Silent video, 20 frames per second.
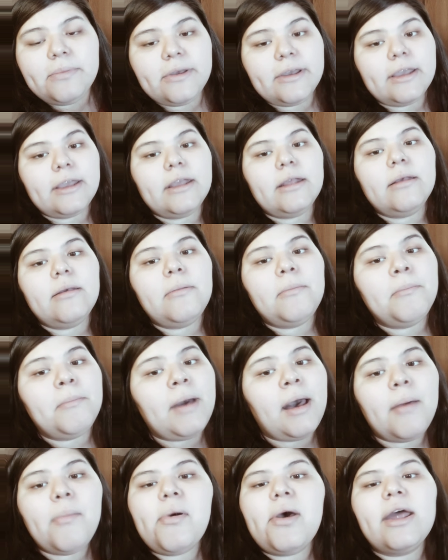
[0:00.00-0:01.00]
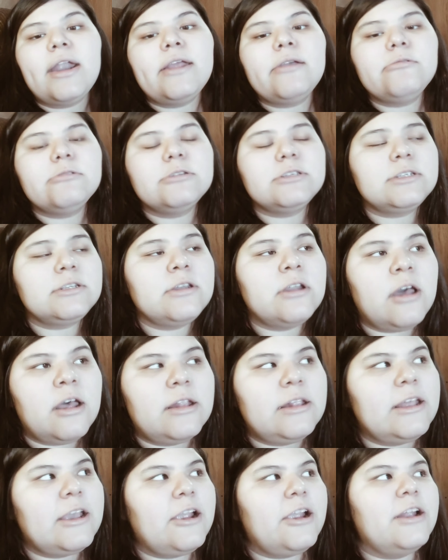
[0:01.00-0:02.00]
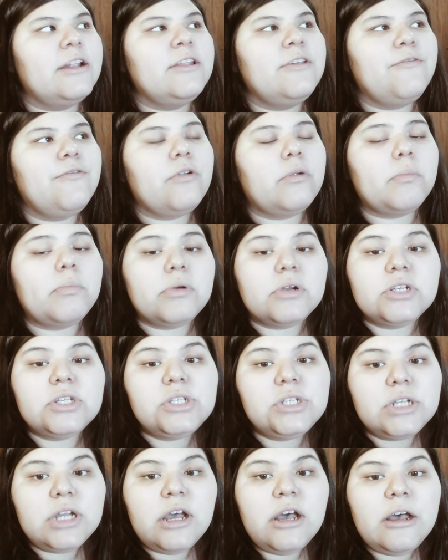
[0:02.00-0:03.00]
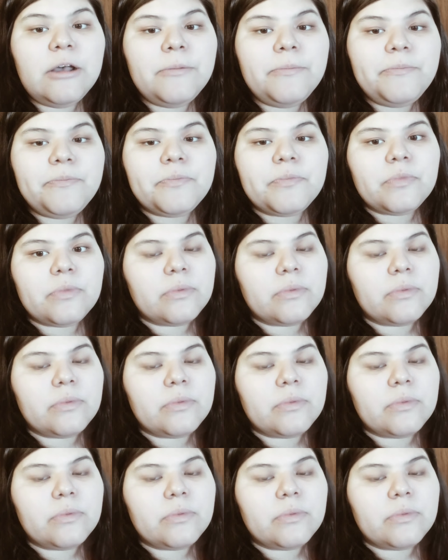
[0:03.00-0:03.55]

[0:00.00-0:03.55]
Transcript: but my body was not there. And then for push time,